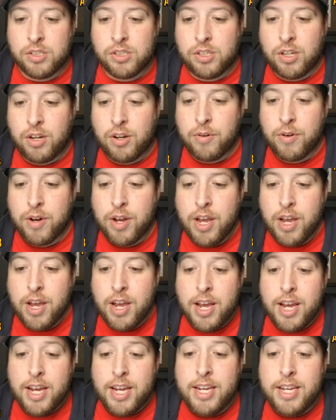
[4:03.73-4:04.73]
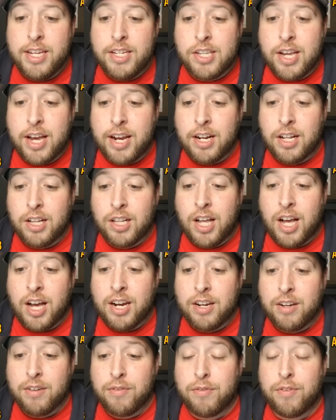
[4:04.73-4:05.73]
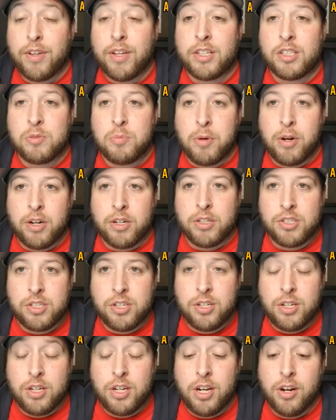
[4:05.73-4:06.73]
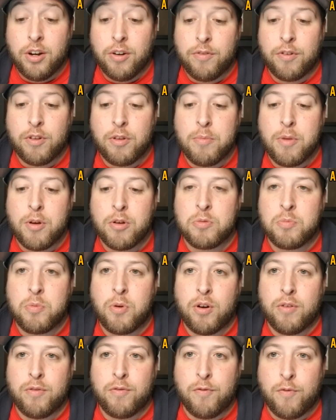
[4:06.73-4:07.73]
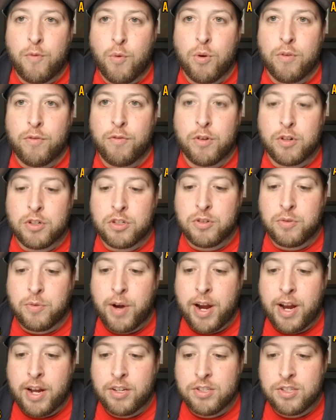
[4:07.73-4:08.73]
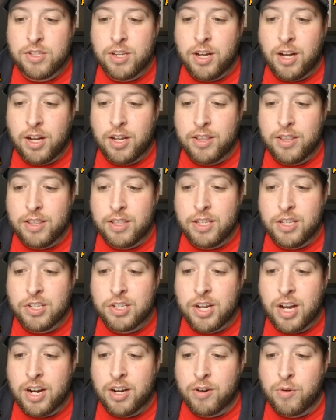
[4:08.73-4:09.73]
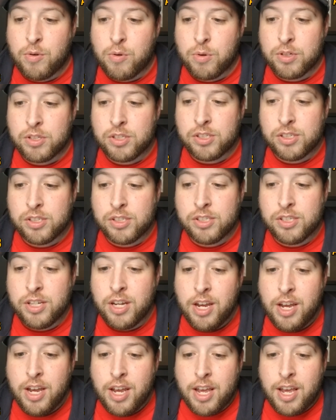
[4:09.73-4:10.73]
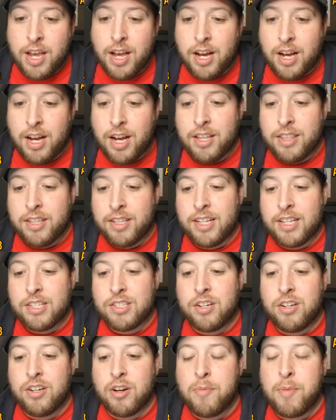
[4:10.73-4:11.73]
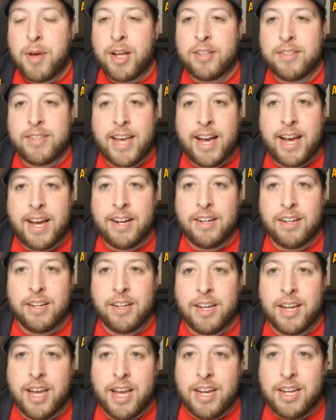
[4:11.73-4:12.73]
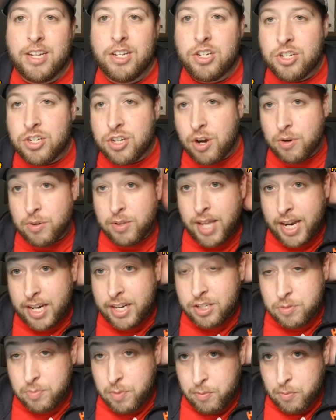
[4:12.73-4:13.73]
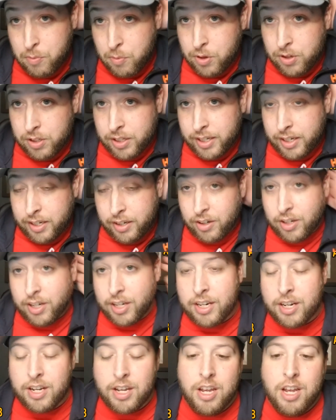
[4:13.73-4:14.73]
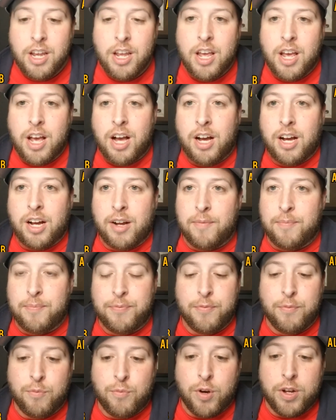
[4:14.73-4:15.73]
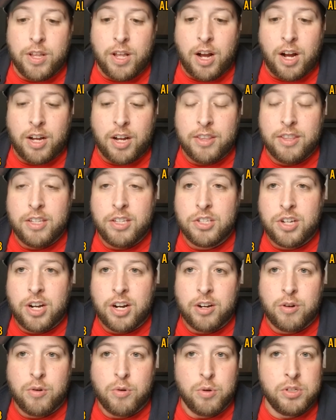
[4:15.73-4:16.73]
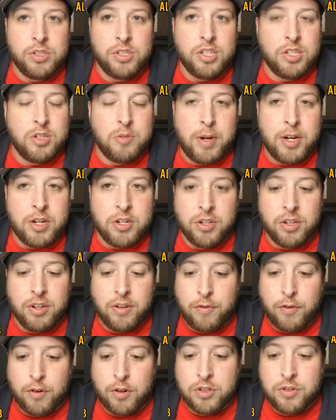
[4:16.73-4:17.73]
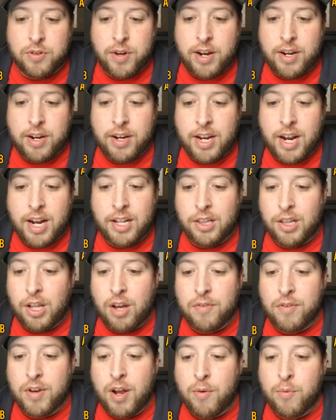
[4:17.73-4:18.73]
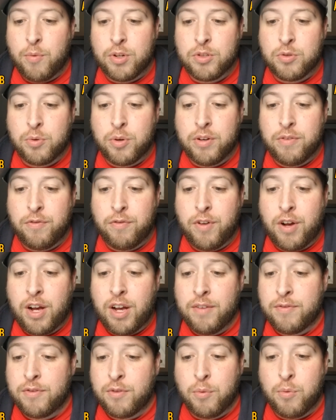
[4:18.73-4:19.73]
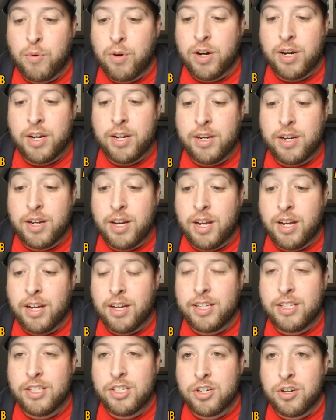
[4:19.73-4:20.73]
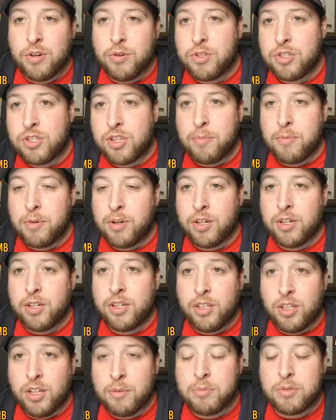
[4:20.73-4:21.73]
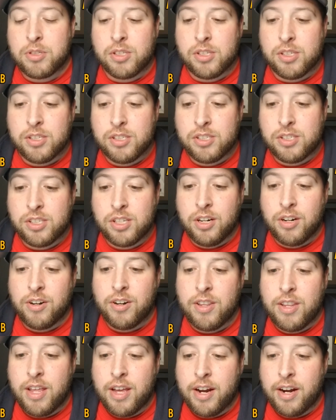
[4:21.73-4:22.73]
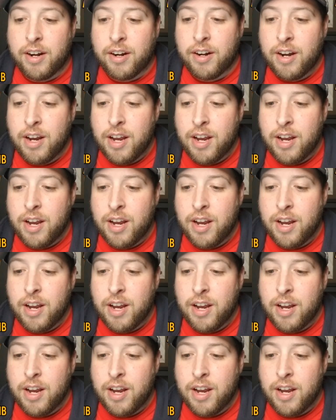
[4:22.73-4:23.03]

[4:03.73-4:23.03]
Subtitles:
So he's had a lot of experience here for the most part. 4 first rounds on these kind of courses. I think that's a good amount of data, and he's shown that he's been really good on these kind of courses, especially the first round, and I love it at 125-1. He's shown some good glimpses here and there.